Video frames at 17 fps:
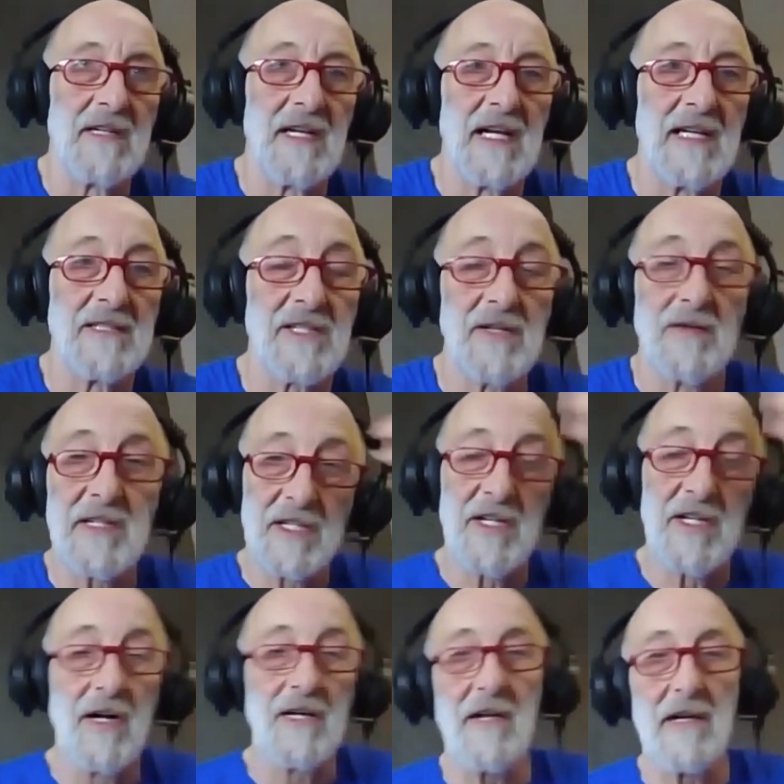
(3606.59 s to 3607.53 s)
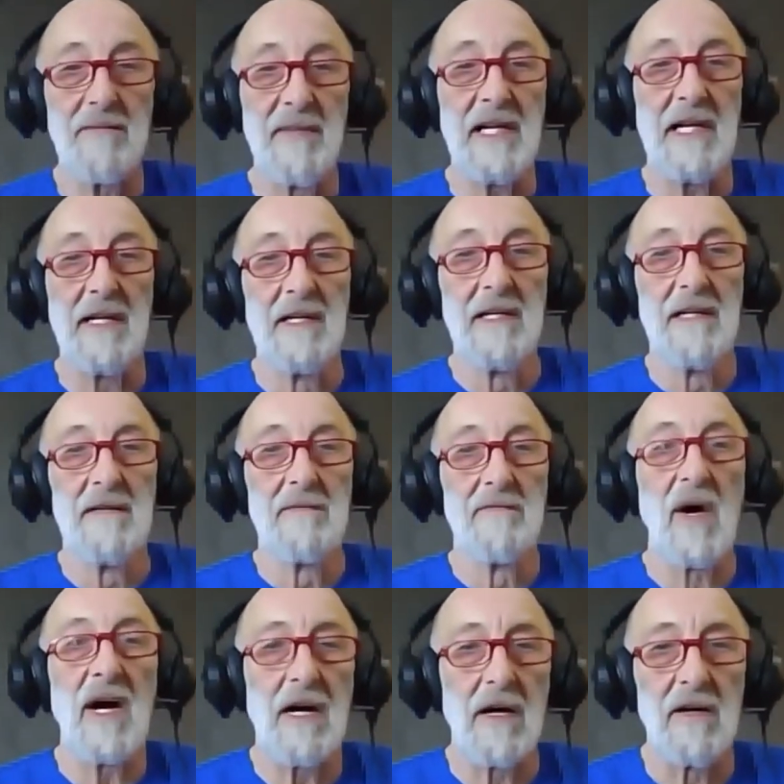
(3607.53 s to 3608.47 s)
And so it dawned on me,
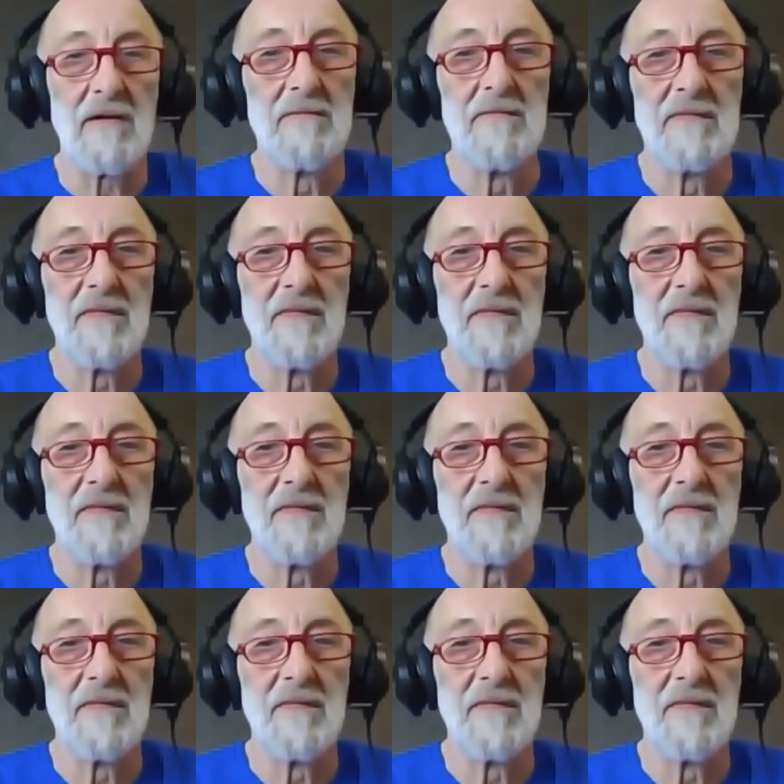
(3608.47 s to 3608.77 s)
wow,